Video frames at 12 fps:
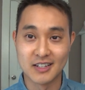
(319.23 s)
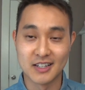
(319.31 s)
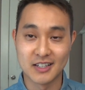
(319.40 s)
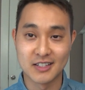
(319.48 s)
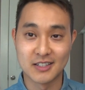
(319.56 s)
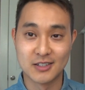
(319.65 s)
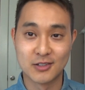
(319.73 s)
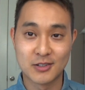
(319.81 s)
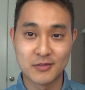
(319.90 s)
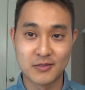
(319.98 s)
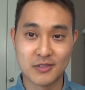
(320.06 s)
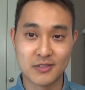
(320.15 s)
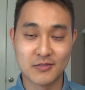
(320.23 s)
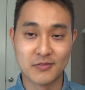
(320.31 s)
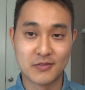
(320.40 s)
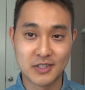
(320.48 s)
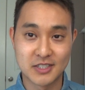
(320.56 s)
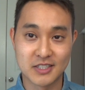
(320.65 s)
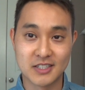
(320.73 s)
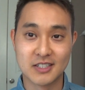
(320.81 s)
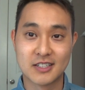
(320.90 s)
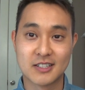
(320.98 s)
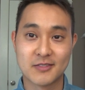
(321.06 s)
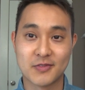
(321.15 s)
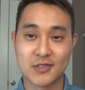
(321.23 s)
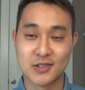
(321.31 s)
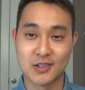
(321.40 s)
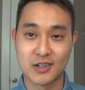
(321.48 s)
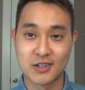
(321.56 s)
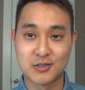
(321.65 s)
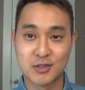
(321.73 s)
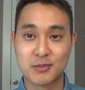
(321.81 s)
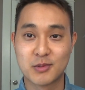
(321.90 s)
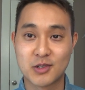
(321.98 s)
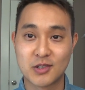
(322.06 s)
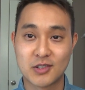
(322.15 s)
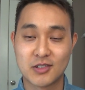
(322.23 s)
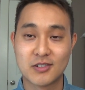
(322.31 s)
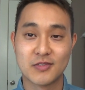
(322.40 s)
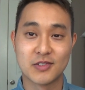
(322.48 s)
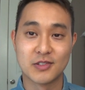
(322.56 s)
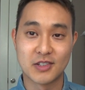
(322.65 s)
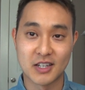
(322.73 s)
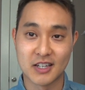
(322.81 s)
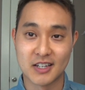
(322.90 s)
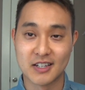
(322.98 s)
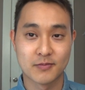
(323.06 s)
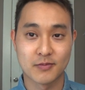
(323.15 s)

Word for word: Like, your vision, your dream goal, you can.